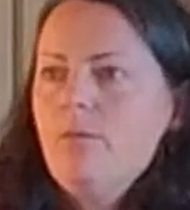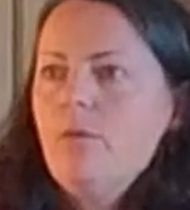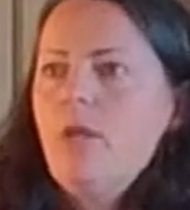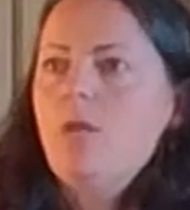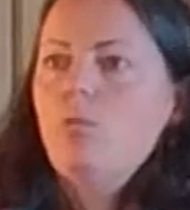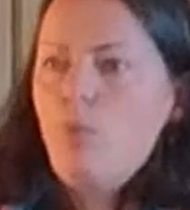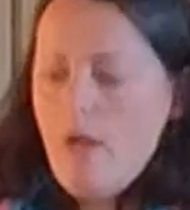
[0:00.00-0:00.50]

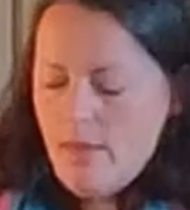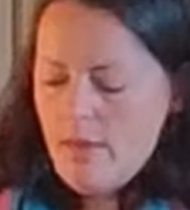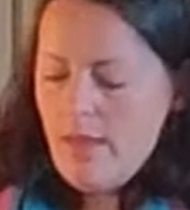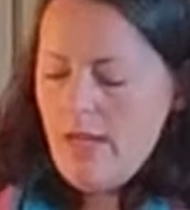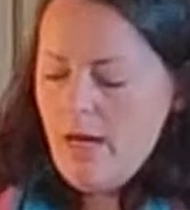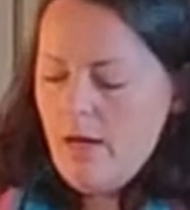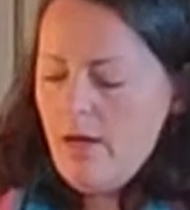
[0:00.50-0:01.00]
and went
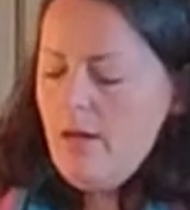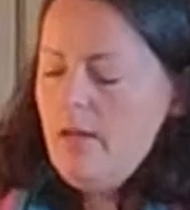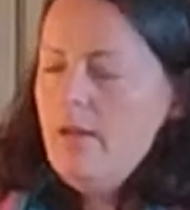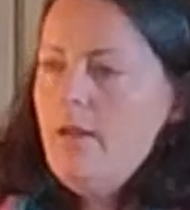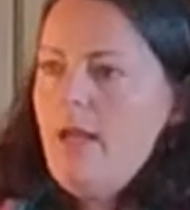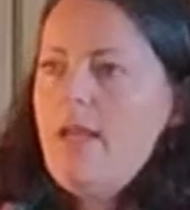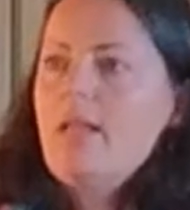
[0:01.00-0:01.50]
there
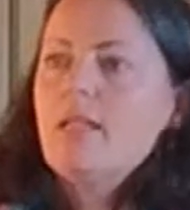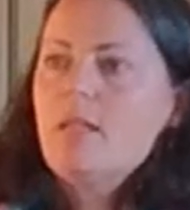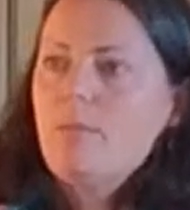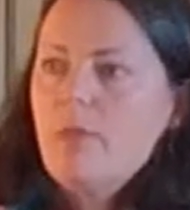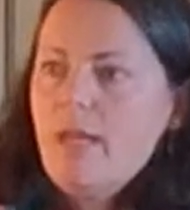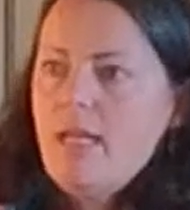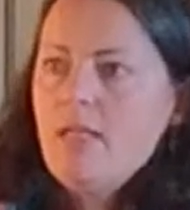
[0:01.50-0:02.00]
and
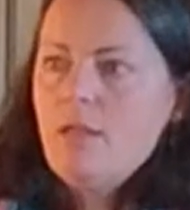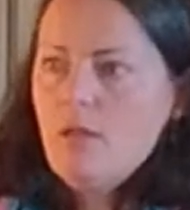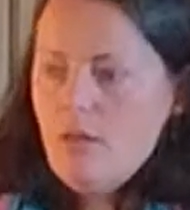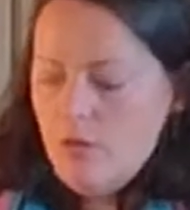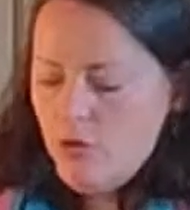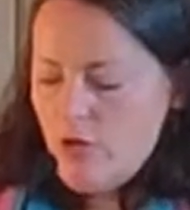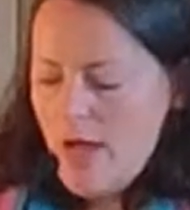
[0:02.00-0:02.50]
explained to
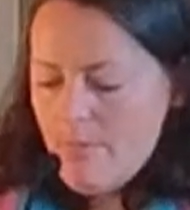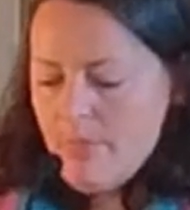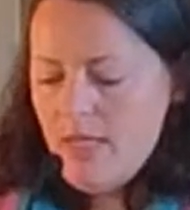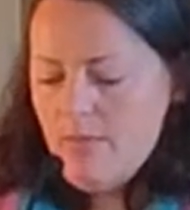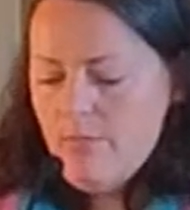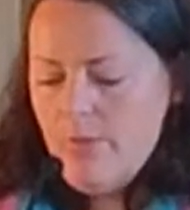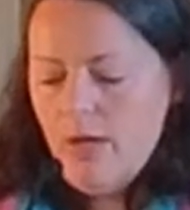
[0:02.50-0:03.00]
the
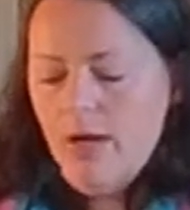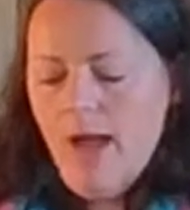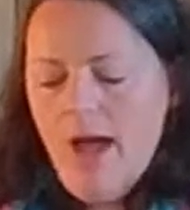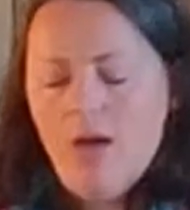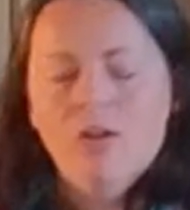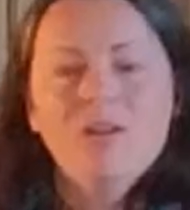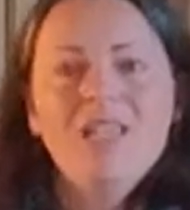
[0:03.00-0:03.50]
shopkeeper
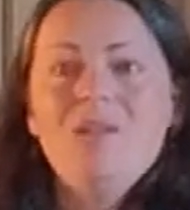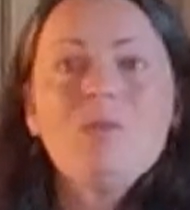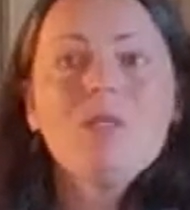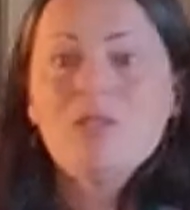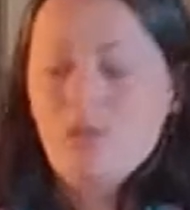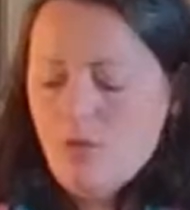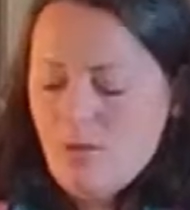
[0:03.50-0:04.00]
how he
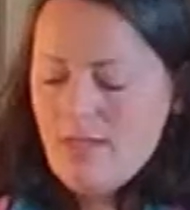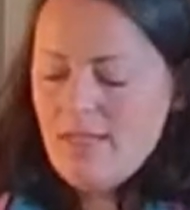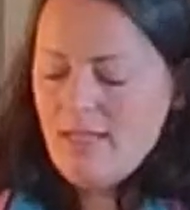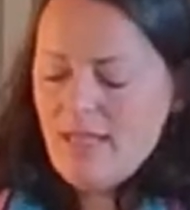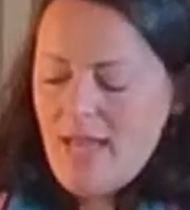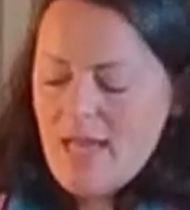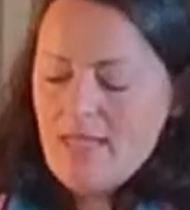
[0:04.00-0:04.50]
was going
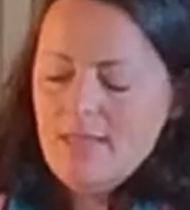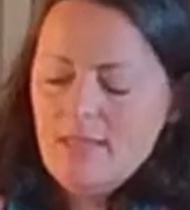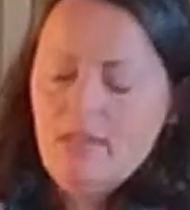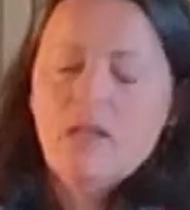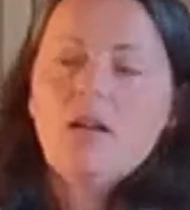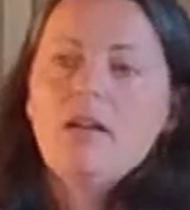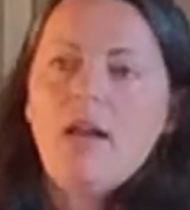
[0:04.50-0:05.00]
to get his
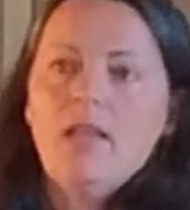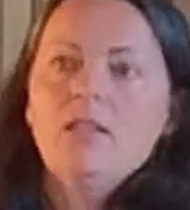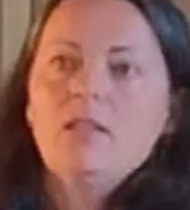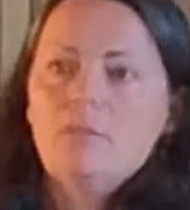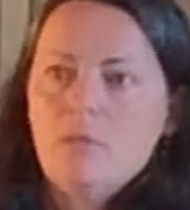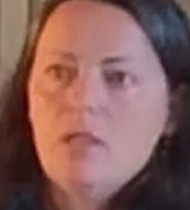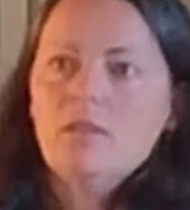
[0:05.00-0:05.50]
young
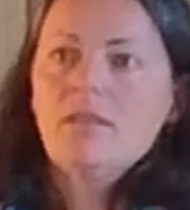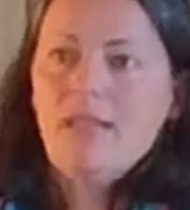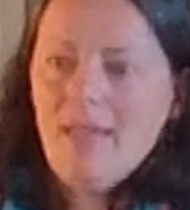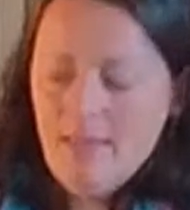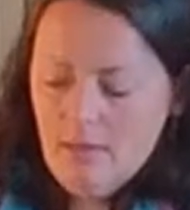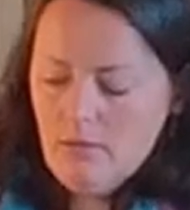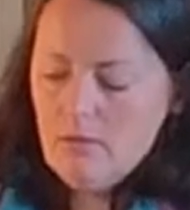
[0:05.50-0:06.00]
customers
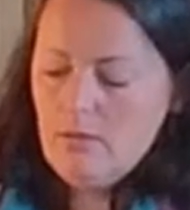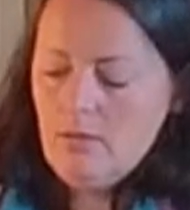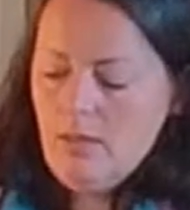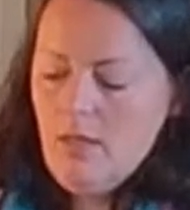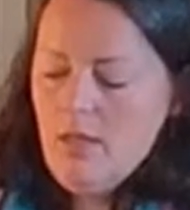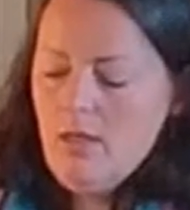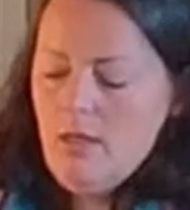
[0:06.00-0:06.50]
killed
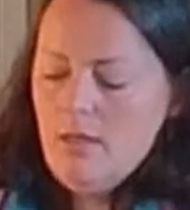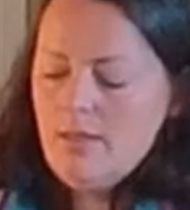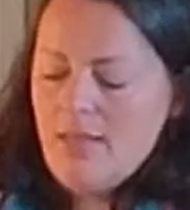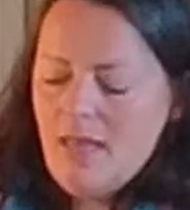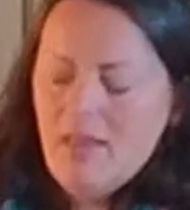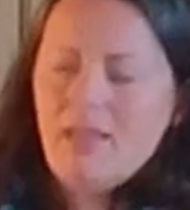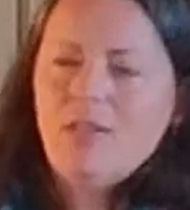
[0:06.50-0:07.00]

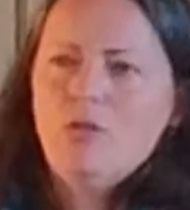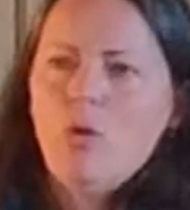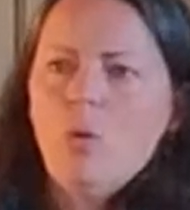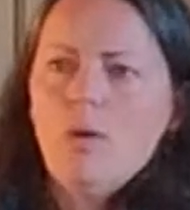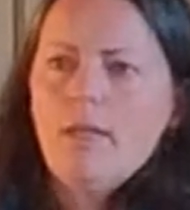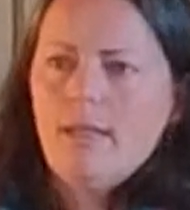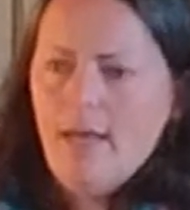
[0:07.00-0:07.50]
selling
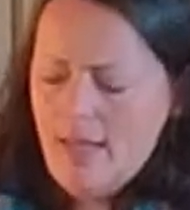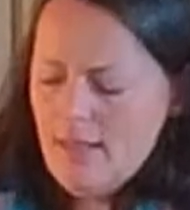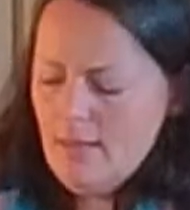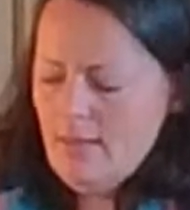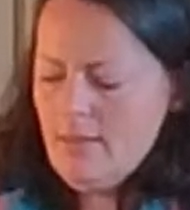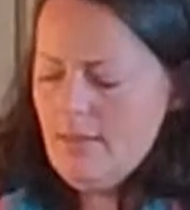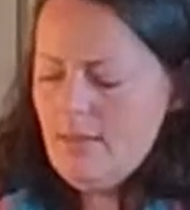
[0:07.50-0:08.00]
toy
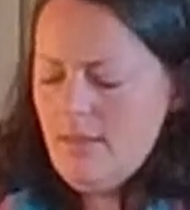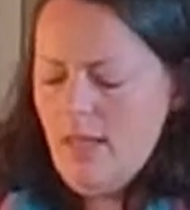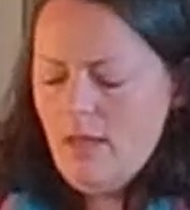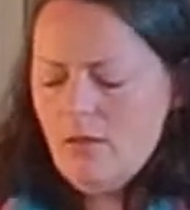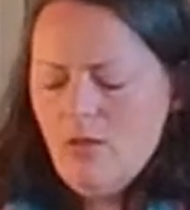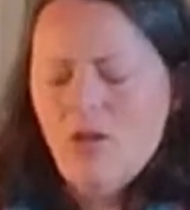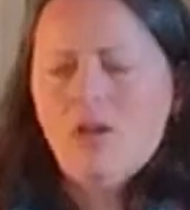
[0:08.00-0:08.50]
guns
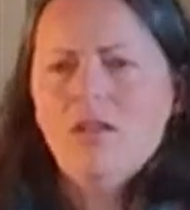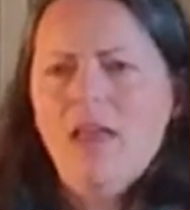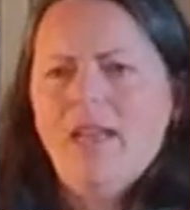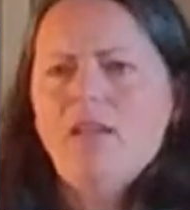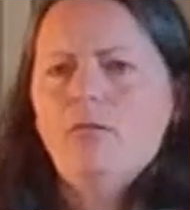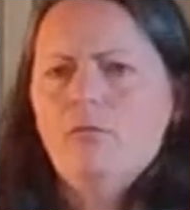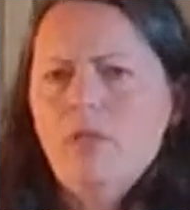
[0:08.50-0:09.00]
that look
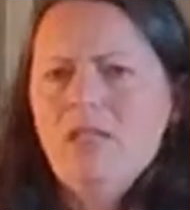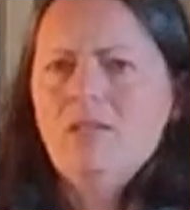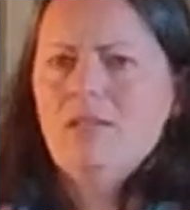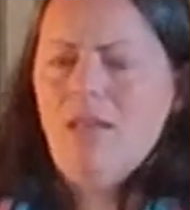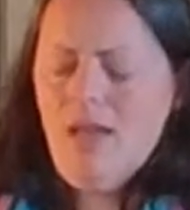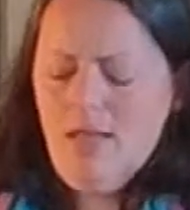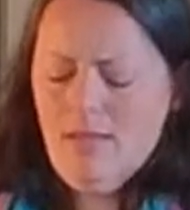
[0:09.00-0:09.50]
like real
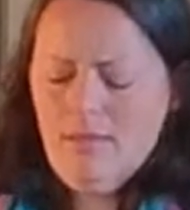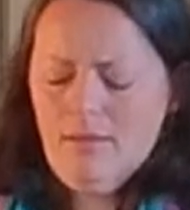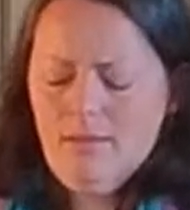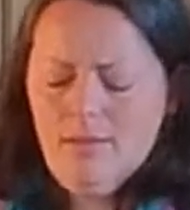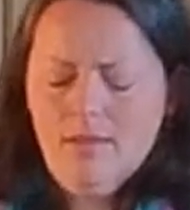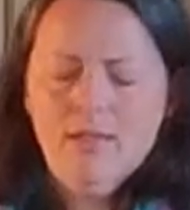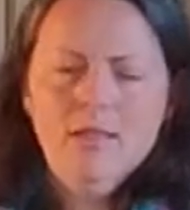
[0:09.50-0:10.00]

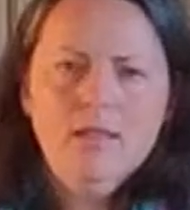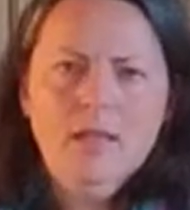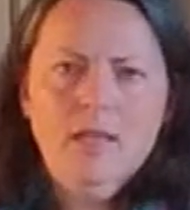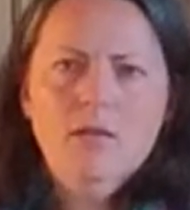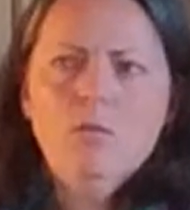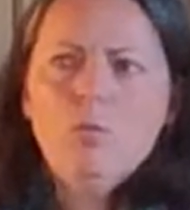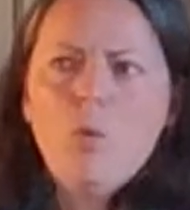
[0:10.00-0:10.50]
guns
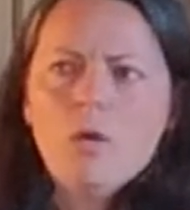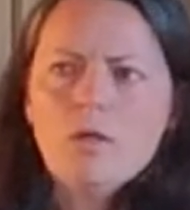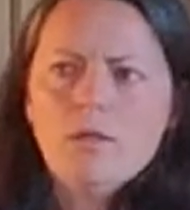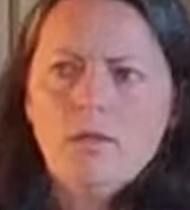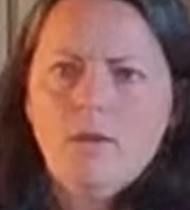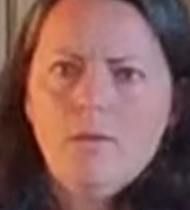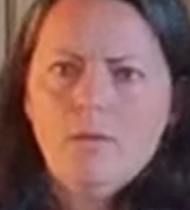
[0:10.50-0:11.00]
in a war
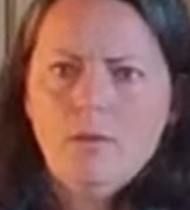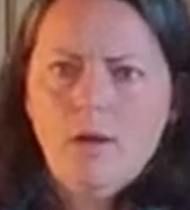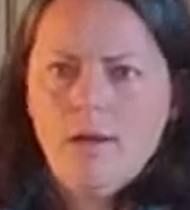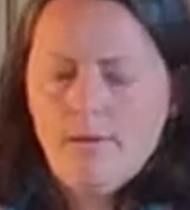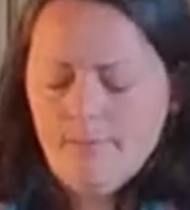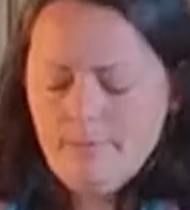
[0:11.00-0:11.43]
zone.